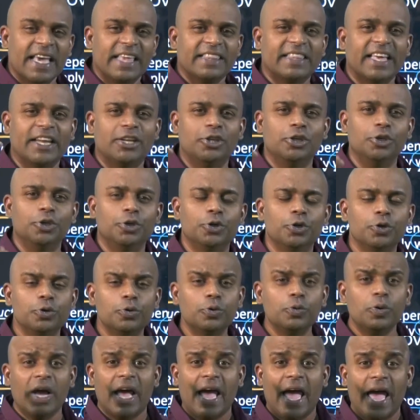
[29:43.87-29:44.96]
that
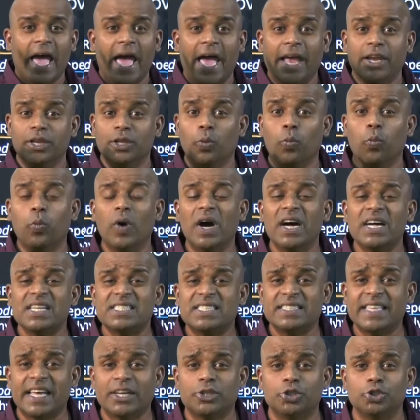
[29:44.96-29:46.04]
you and the
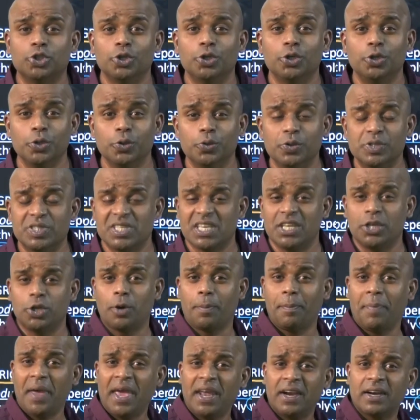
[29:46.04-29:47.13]
words that you use in your
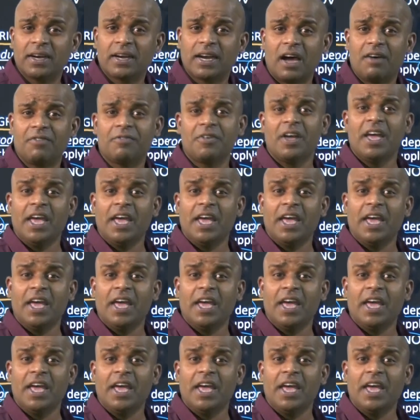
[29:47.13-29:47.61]
paragraph